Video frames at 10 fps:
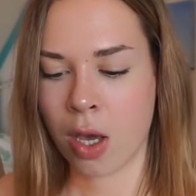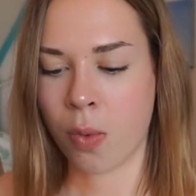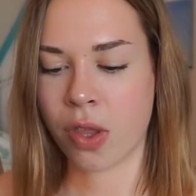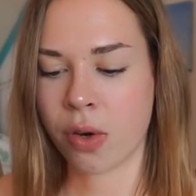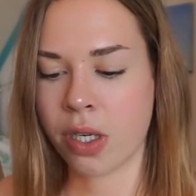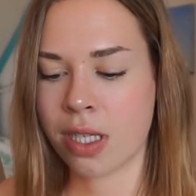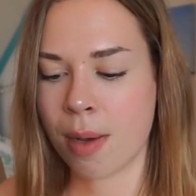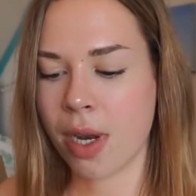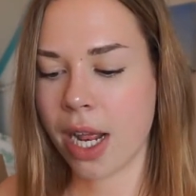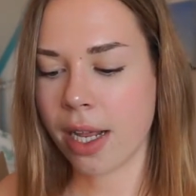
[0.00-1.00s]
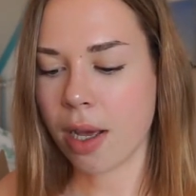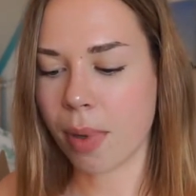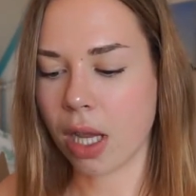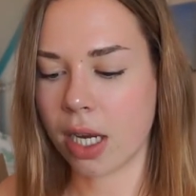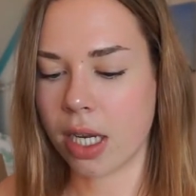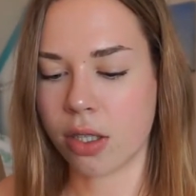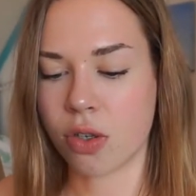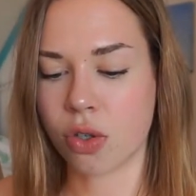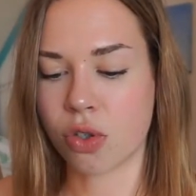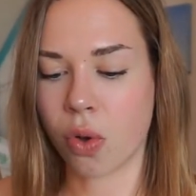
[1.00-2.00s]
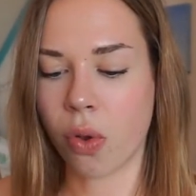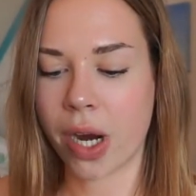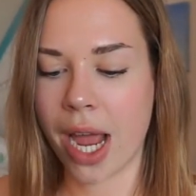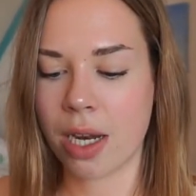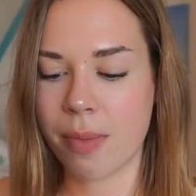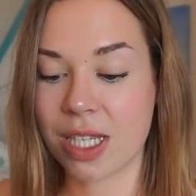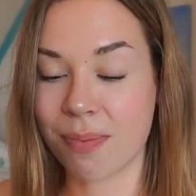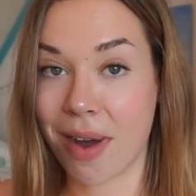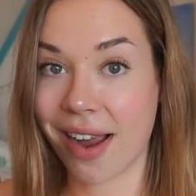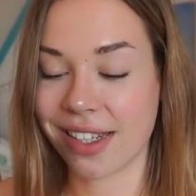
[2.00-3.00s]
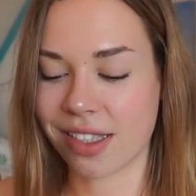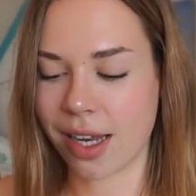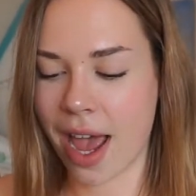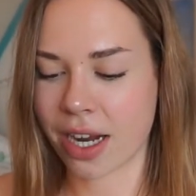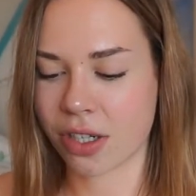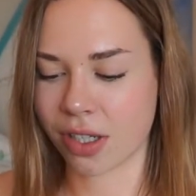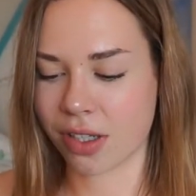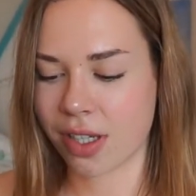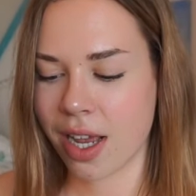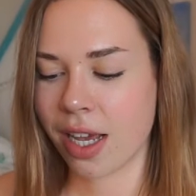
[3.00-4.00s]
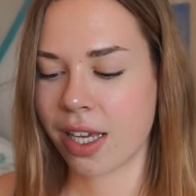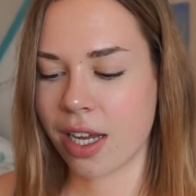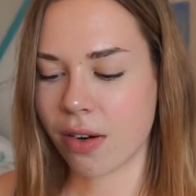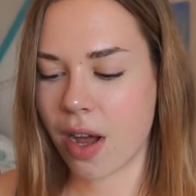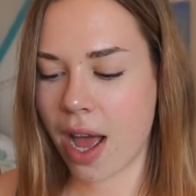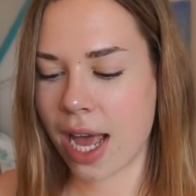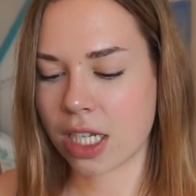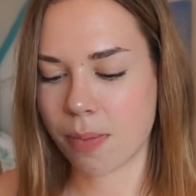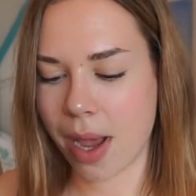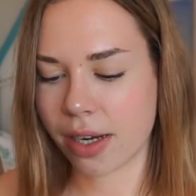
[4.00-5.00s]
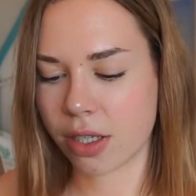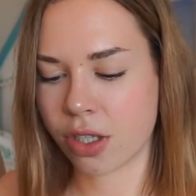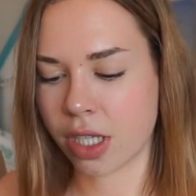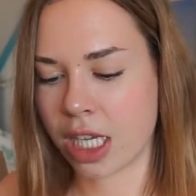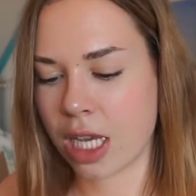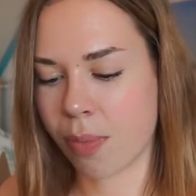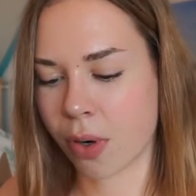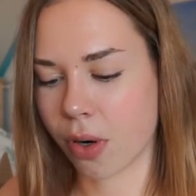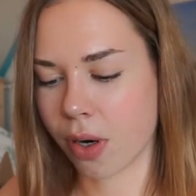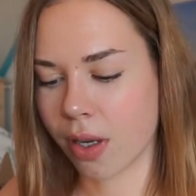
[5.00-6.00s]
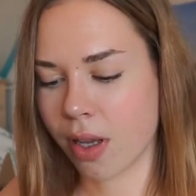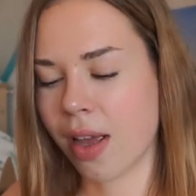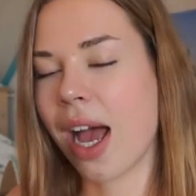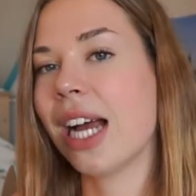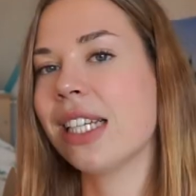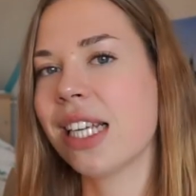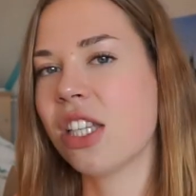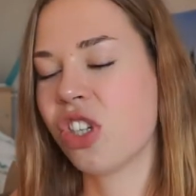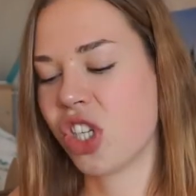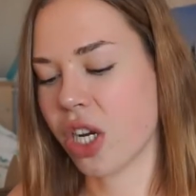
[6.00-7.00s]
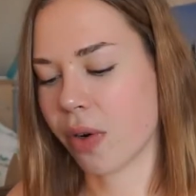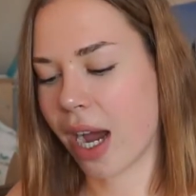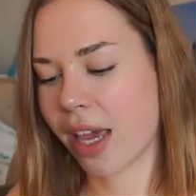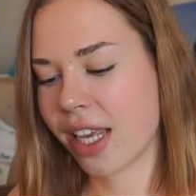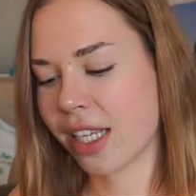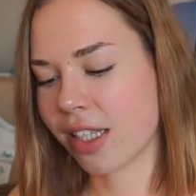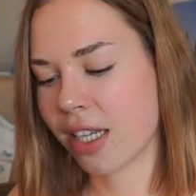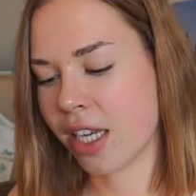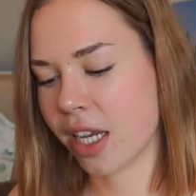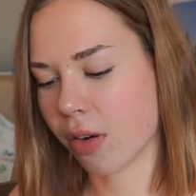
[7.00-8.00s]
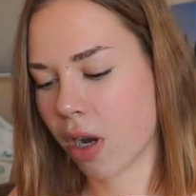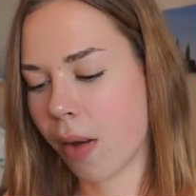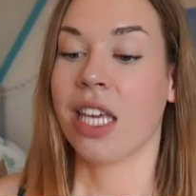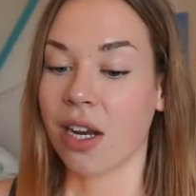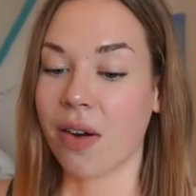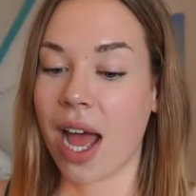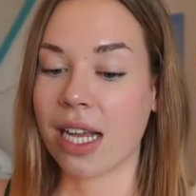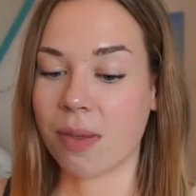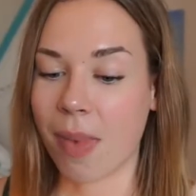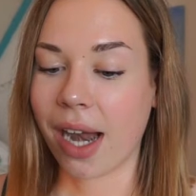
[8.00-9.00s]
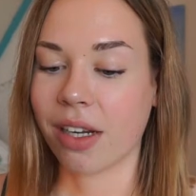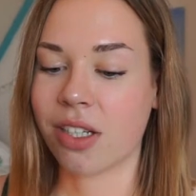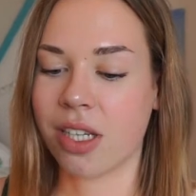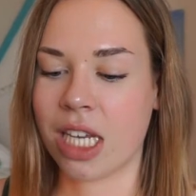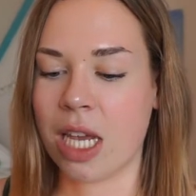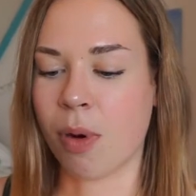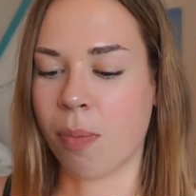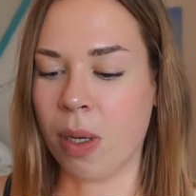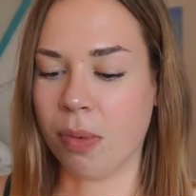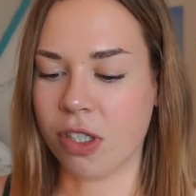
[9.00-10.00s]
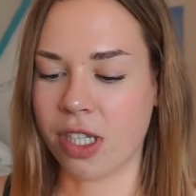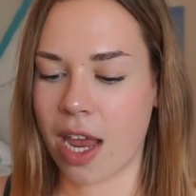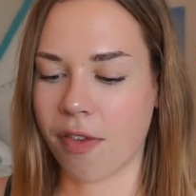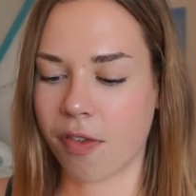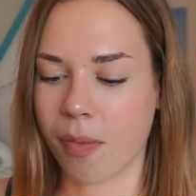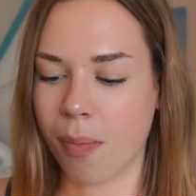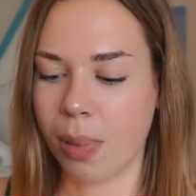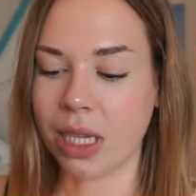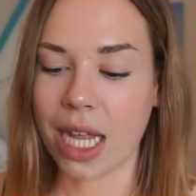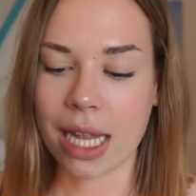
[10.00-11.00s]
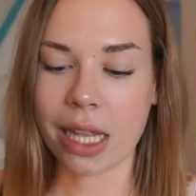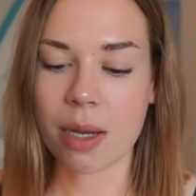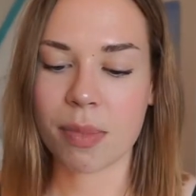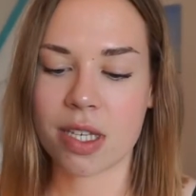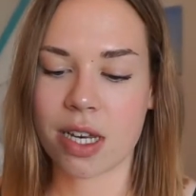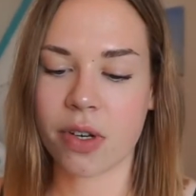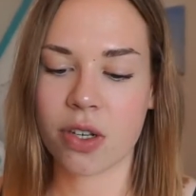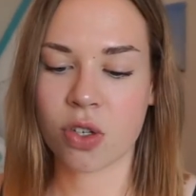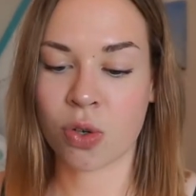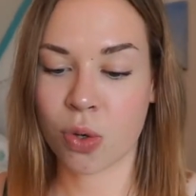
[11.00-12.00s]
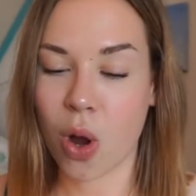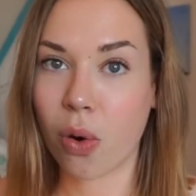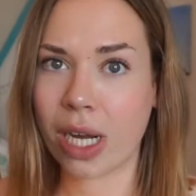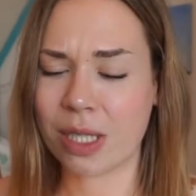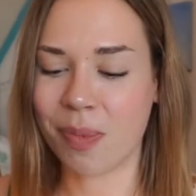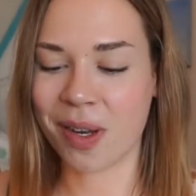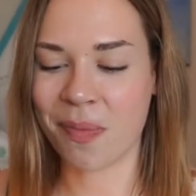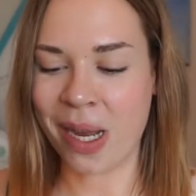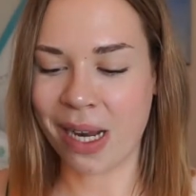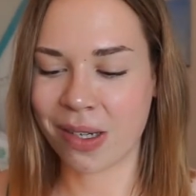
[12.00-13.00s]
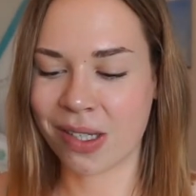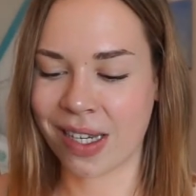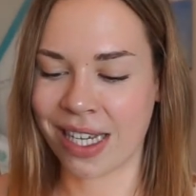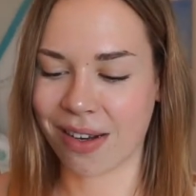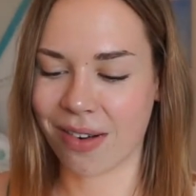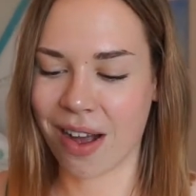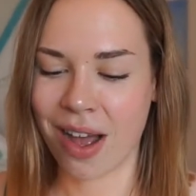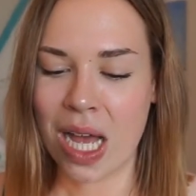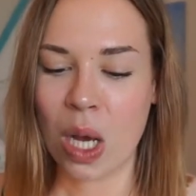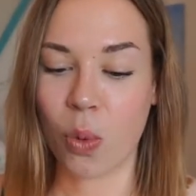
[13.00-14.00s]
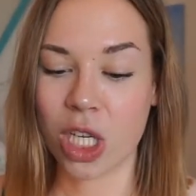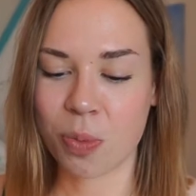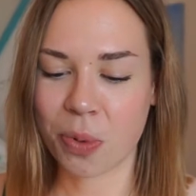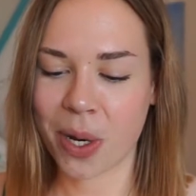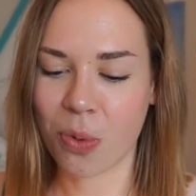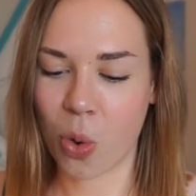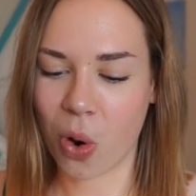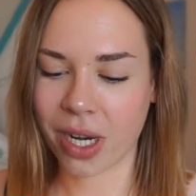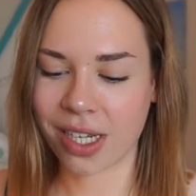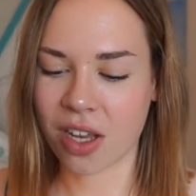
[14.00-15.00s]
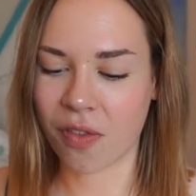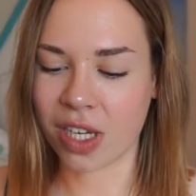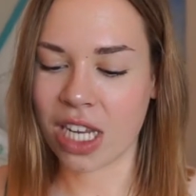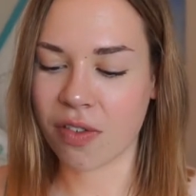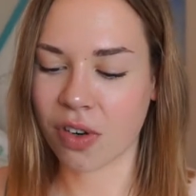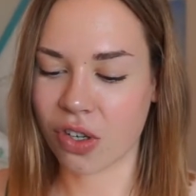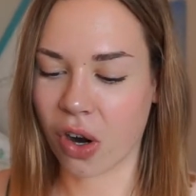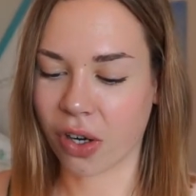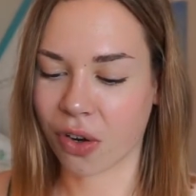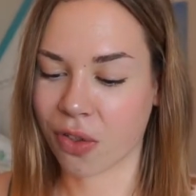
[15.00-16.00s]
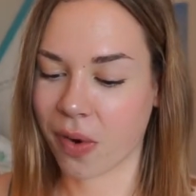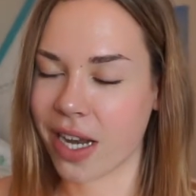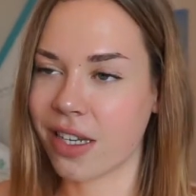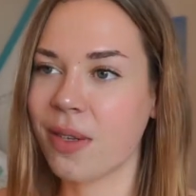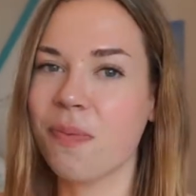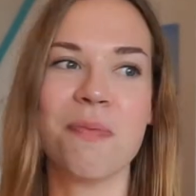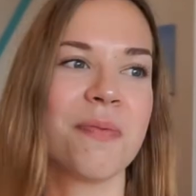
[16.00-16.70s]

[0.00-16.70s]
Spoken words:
With her intimidating ability to control her enemies' minds and actions, Kira has managed to keep her... Kira has managed to keep her people safe. But lately, a mysterious crow has been appearing to Kira, whispering warnings of an even darker threat.